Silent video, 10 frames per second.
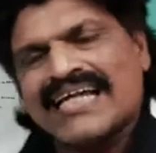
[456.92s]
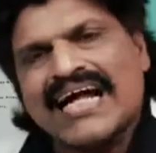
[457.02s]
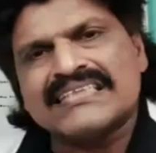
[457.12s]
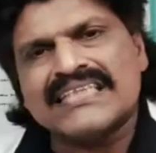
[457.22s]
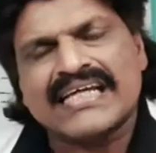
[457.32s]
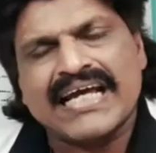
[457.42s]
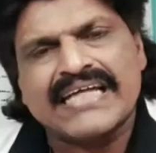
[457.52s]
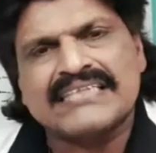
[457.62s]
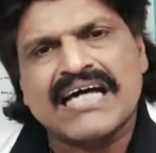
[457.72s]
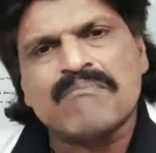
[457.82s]
classic
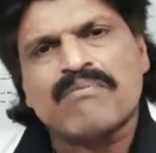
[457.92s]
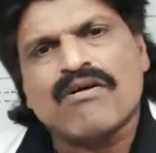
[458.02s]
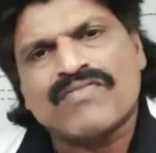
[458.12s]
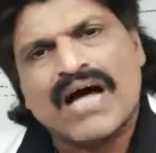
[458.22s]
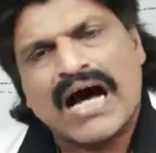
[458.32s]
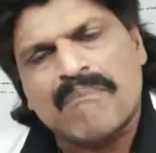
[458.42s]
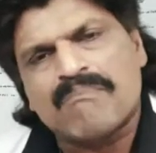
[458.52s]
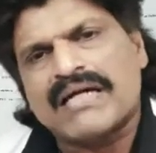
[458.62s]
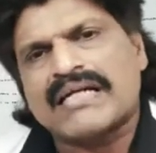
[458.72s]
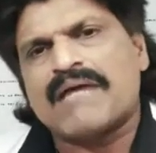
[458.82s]
example of the
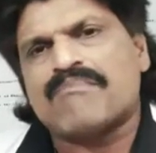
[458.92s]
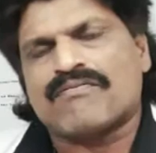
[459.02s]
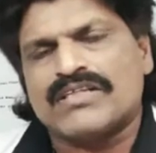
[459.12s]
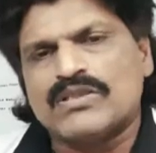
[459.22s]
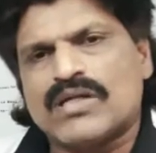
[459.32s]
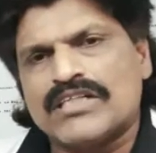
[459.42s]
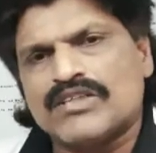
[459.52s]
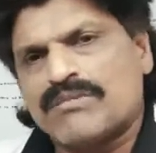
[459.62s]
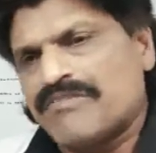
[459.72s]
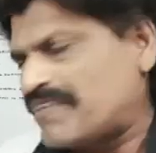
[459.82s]
upper type of the neural
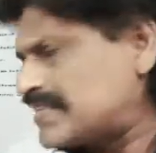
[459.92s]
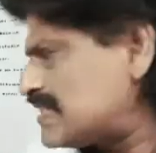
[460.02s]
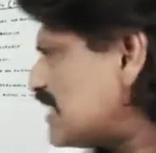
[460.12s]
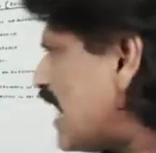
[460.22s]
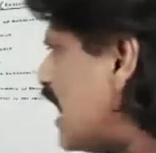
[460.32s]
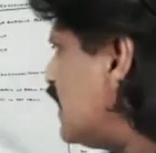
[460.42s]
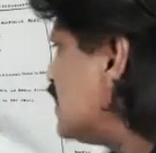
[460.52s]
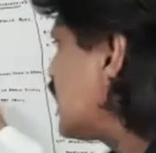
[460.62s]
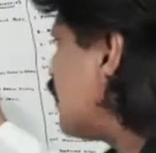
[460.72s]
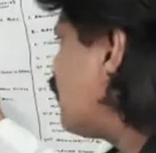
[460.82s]
tube defects is
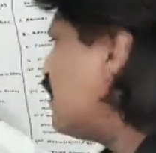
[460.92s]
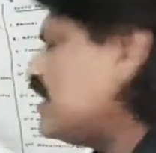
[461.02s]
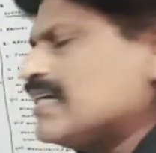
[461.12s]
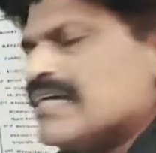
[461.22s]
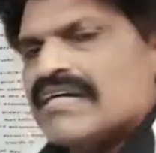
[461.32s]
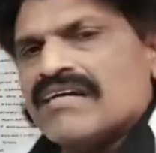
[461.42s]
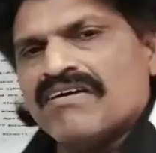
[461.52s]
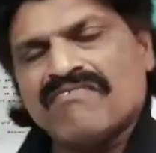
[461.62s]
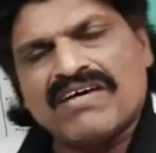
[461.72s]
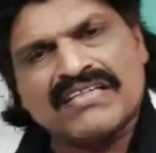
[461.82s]
anencephaly
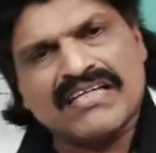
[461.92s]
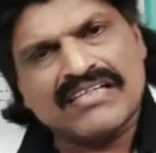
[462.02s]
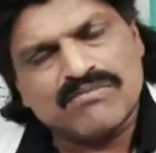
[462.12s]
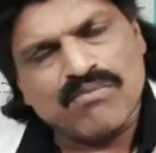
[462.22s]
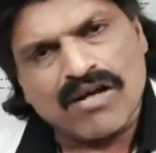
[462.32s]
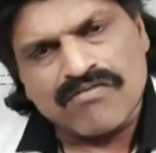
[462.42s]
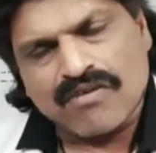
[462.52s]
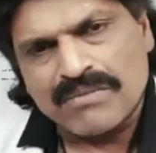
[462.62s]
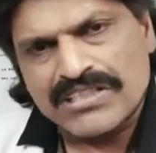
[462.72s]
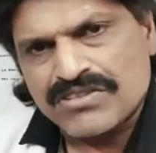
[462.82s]
where there is
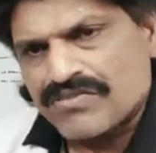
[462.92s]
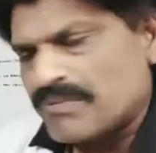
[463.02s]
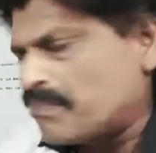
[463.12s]
malformation of the